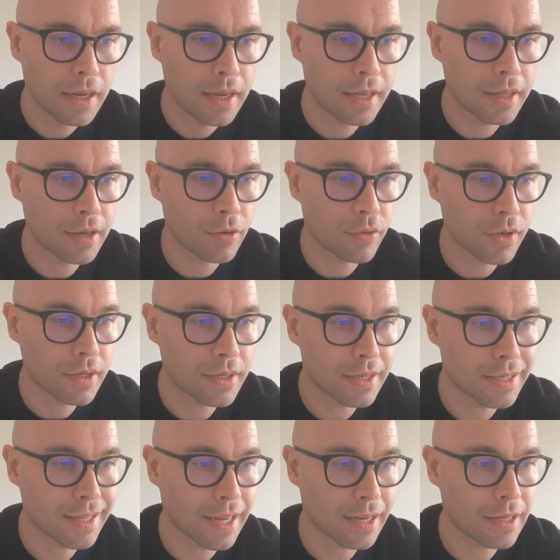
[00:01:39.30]
It
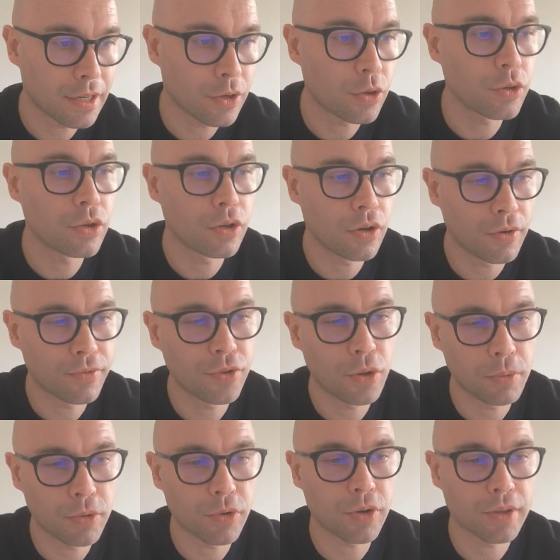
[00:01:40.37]
increases likelihood of
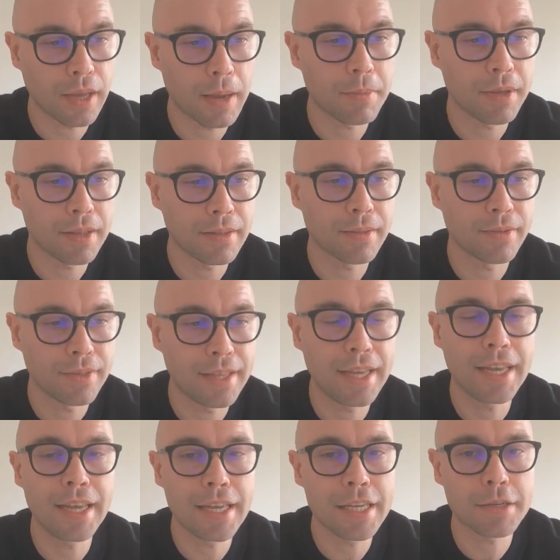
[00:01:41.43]
noble rot. I mean,
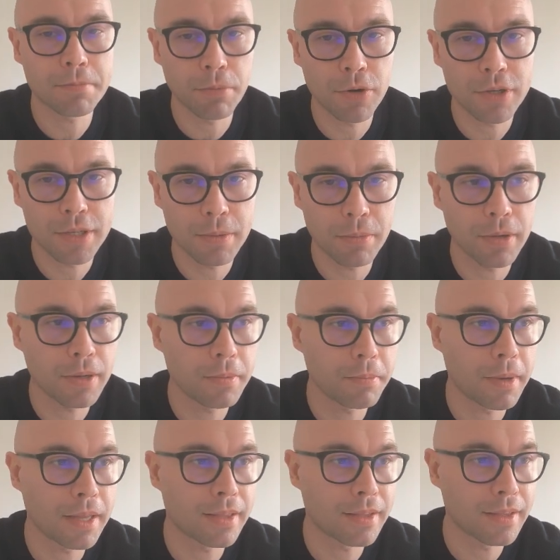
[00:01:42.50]
D is possible,
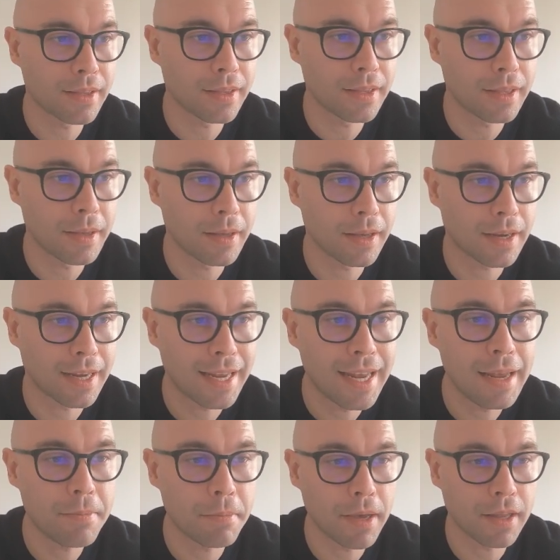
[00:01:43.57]
but the
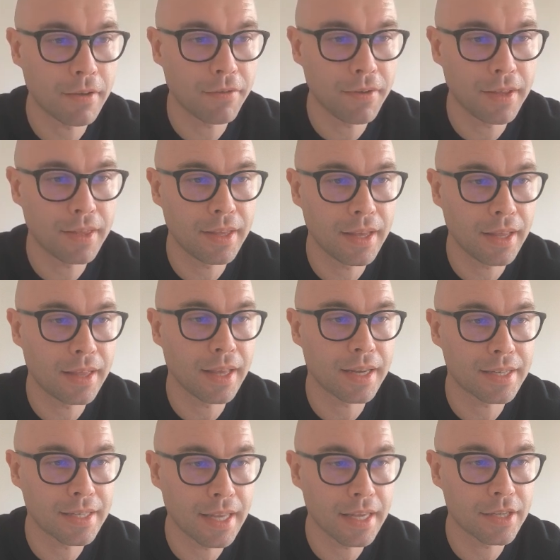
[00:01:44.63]
key benefit, it
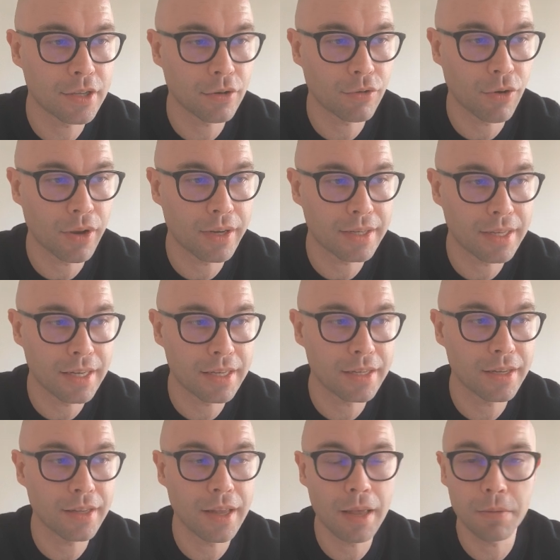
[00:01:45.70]
extends the growing
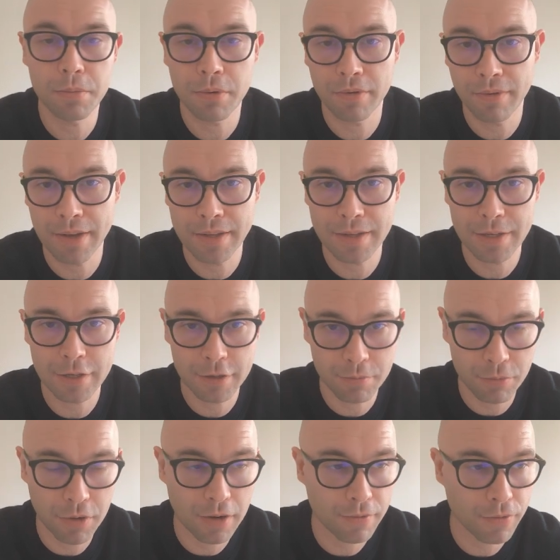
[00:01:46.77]
season and prevents
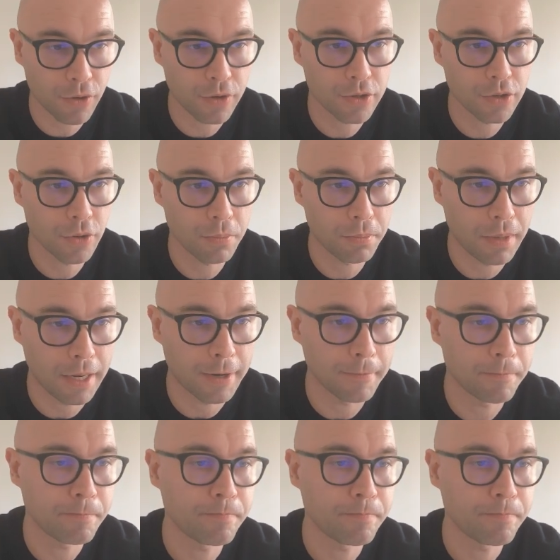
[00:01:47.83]
spring frost. So B.